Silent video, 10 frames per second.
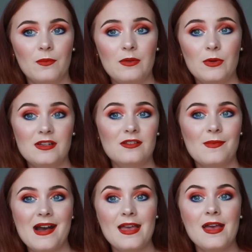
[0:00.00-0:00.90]
which is
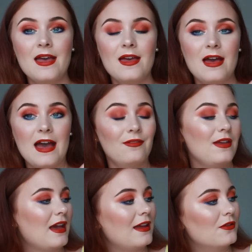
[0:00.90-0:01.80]
why I
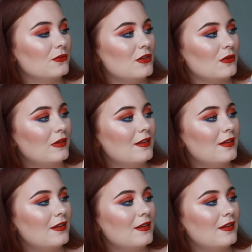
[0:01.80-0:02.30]
think I don't use